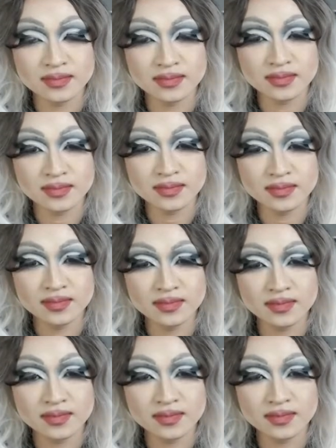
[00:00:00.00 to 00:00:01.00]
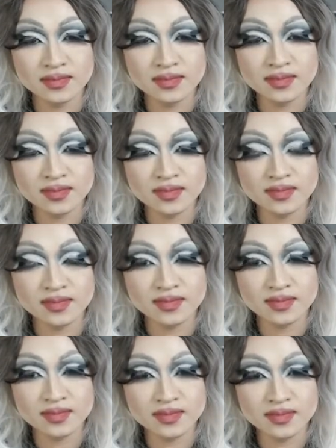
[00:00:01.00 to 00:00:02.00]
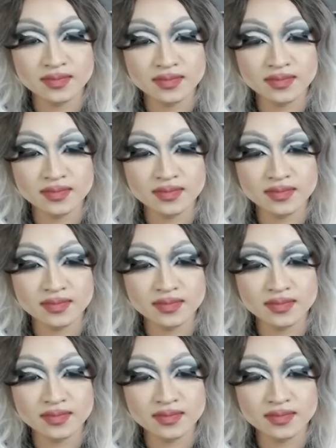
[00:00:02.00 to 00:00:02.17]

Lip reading: [no speech]